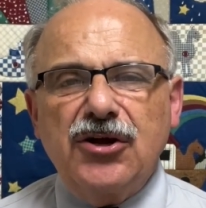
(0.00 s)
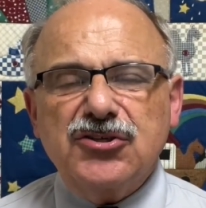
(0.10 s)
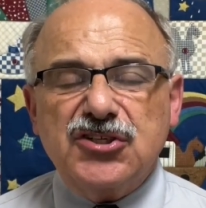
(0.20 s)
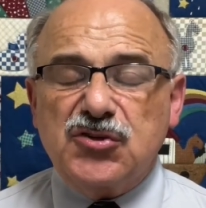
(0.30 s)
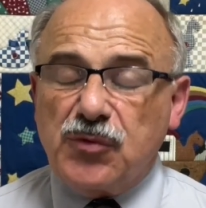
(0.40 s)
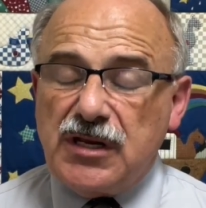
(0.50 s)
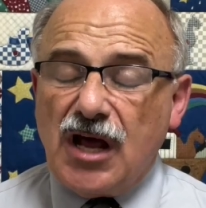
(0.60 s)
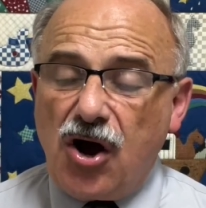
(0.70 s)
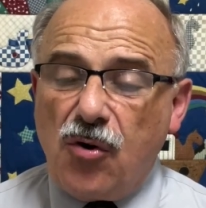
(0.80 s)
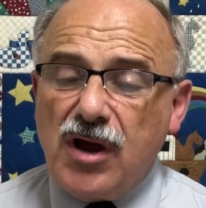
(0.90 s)
since we
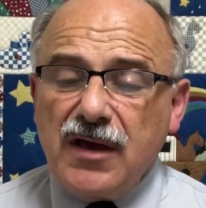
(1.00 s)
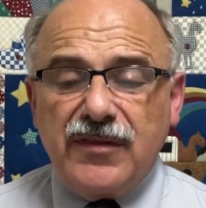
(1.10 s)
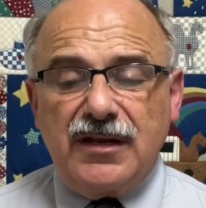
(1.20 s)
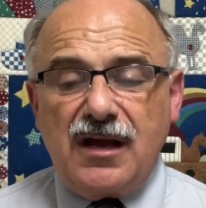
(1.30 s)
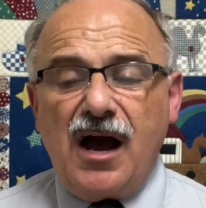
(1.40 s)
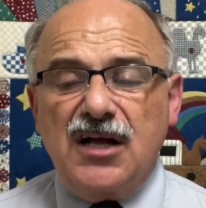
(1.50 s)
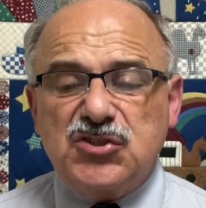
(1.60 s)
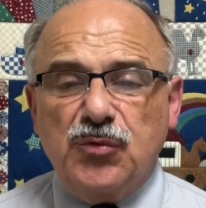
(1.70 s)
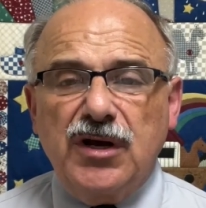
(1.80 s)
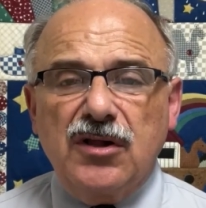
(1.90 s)
know that God's
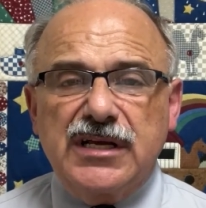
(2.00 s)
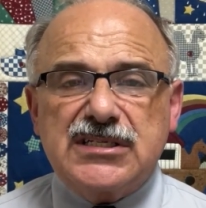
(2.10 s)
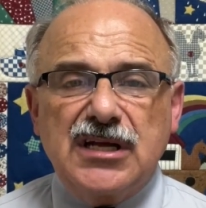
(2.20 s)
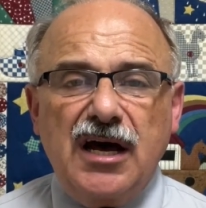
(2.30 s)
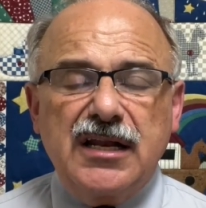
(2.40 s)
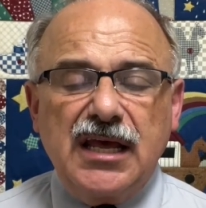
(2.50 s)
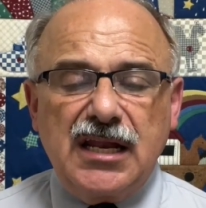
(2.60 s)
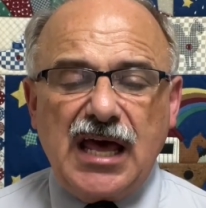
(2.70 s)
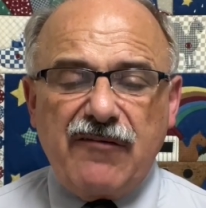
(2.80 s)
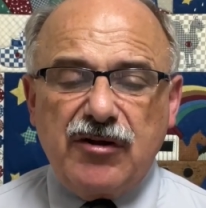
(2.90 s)
will is done in
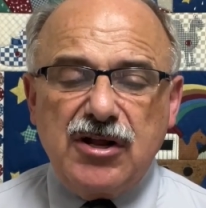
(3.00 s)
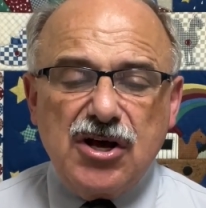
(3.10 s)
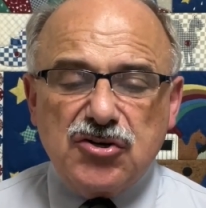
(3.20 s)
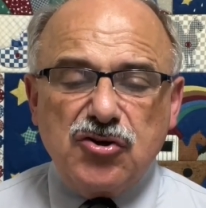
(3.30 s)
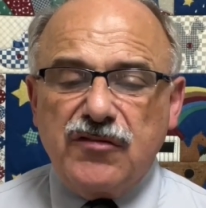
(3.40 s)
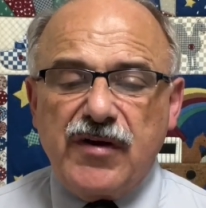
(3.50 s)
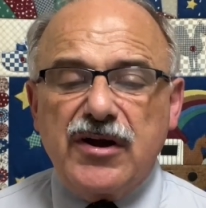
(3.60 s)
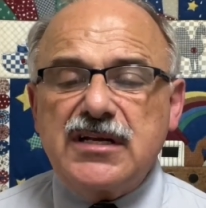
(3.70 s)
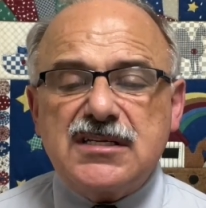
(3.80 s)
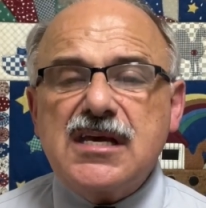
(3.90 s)
heaven to the
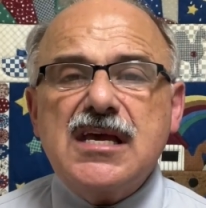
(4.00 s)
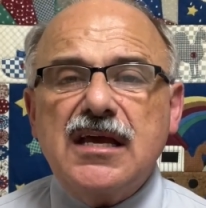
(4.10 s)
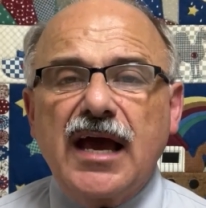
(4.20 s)
very T,